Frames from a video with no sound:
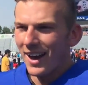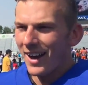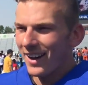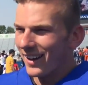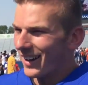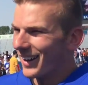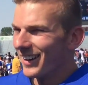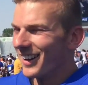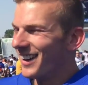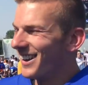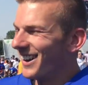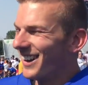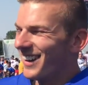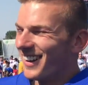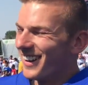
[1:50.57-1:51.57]

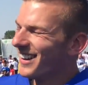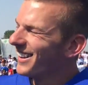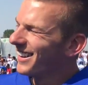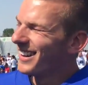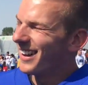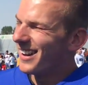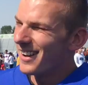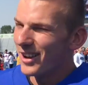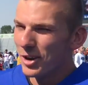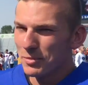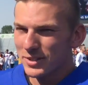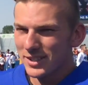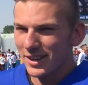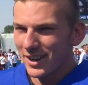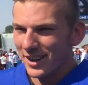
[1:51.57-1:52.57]
yeah. I hope
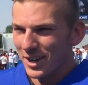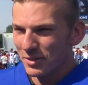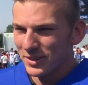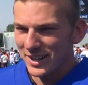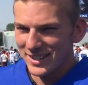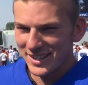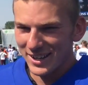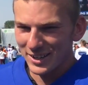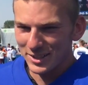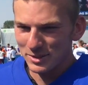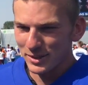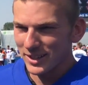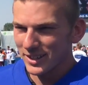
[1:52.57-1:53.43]
so. I hope that's how this